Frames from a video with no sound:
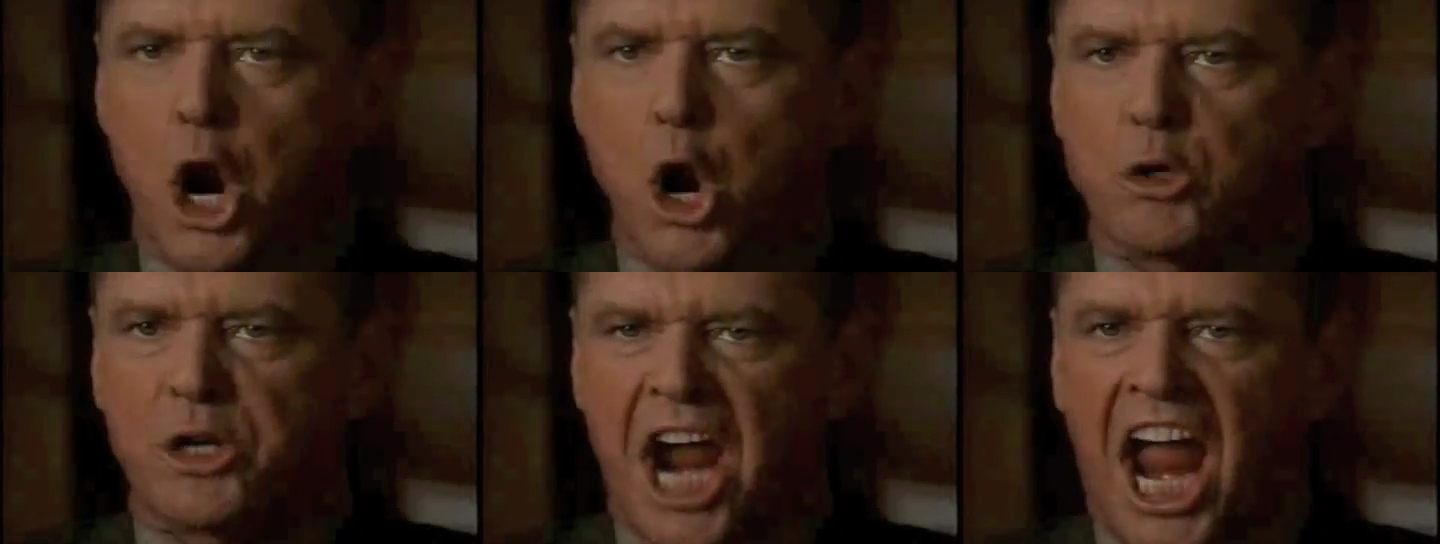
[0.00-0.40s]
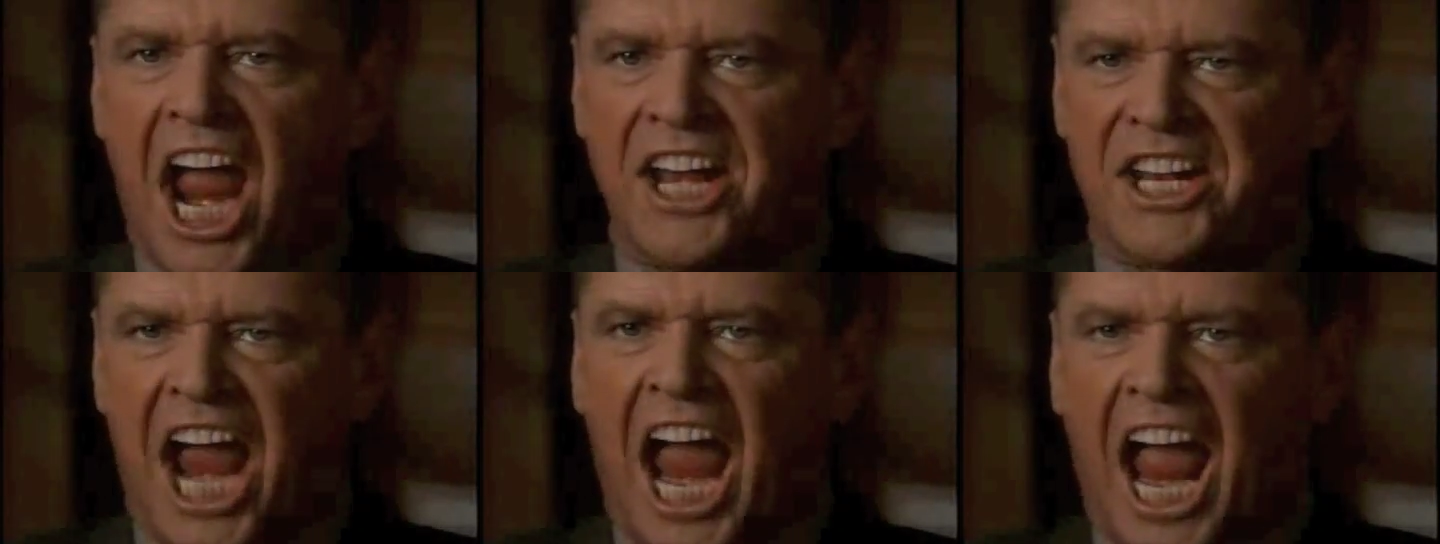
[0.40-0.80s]
You
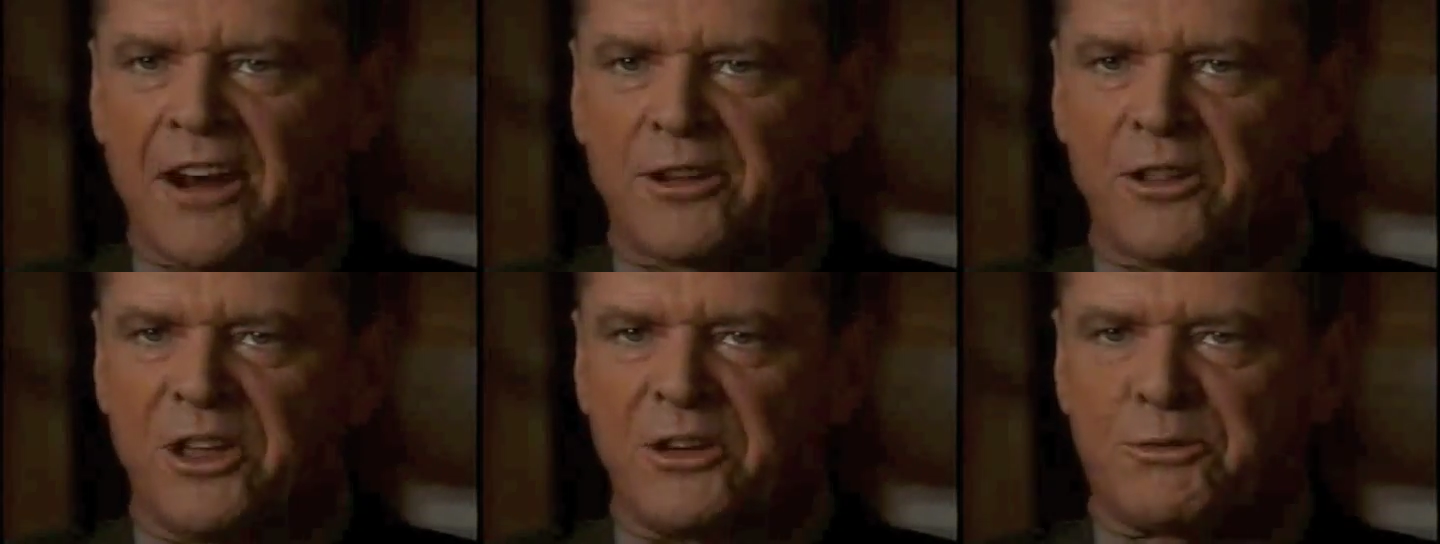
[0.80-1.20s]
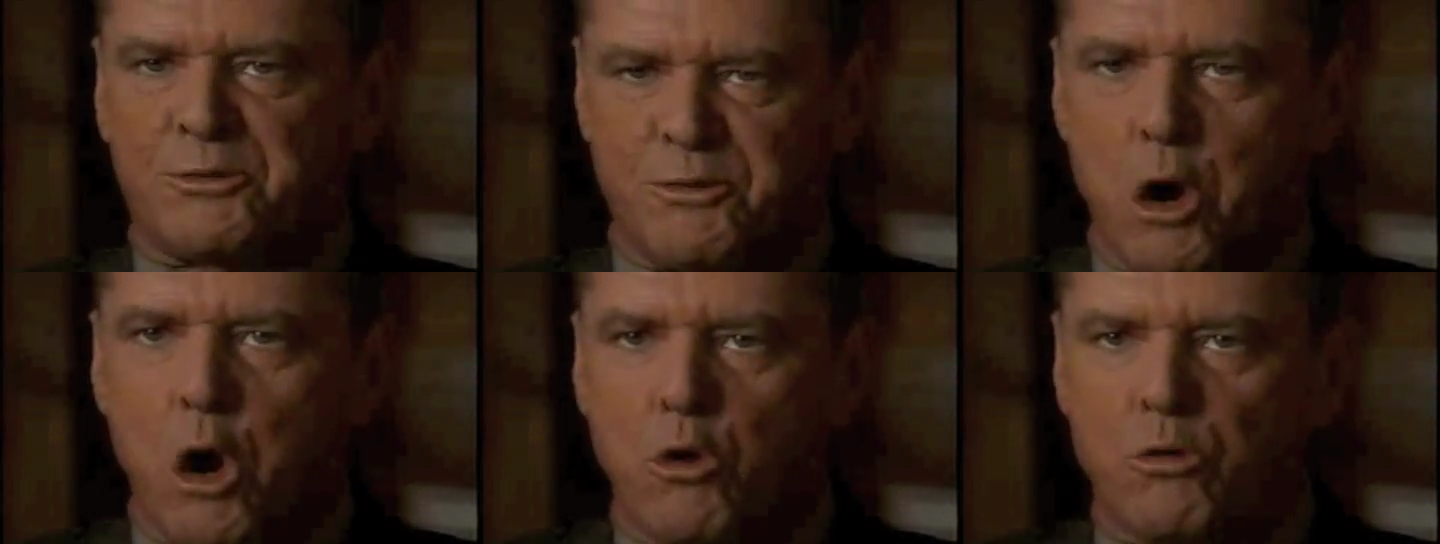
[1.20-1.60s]
can't handle the
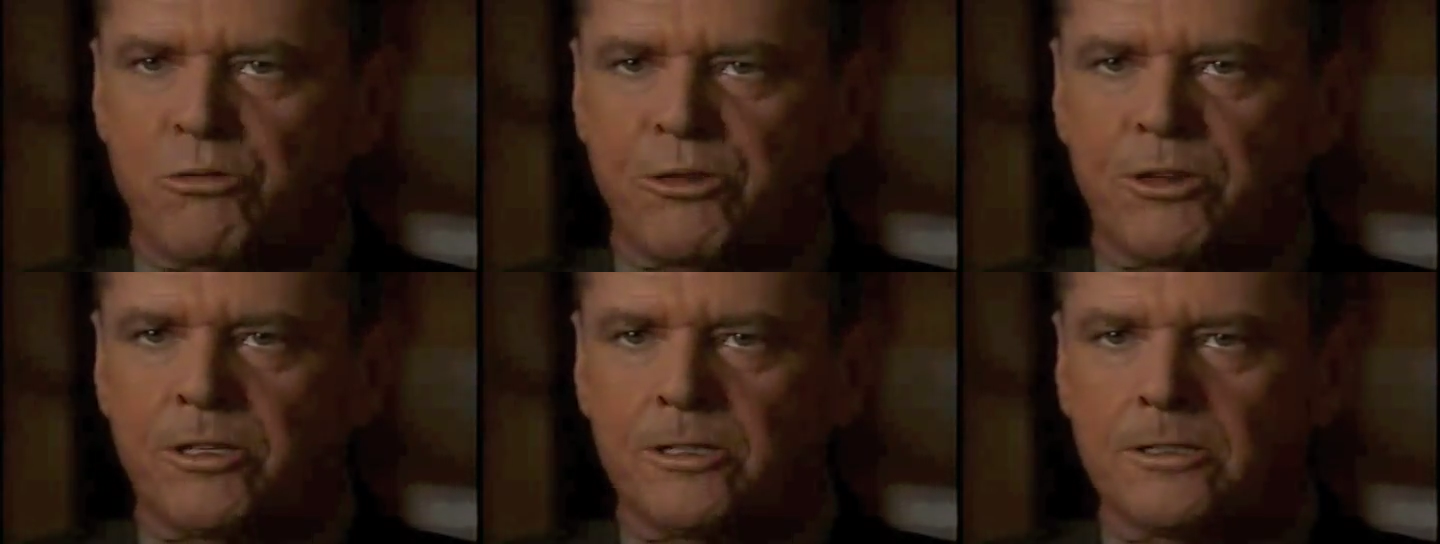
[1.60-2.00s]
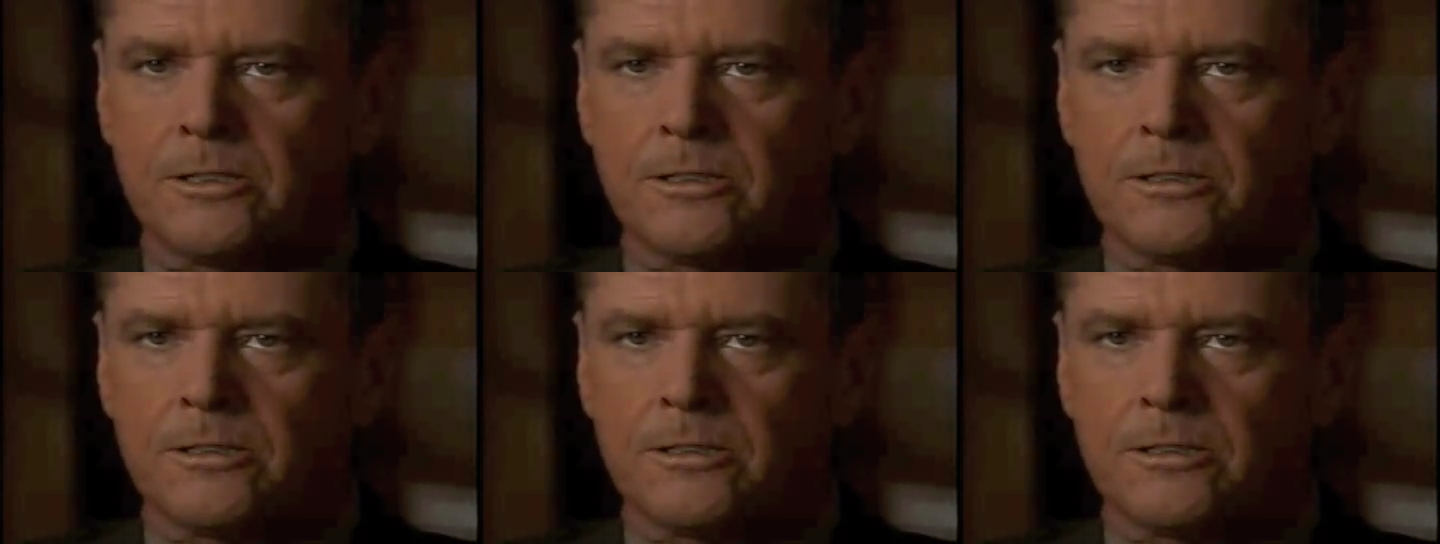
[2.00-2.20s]
truth!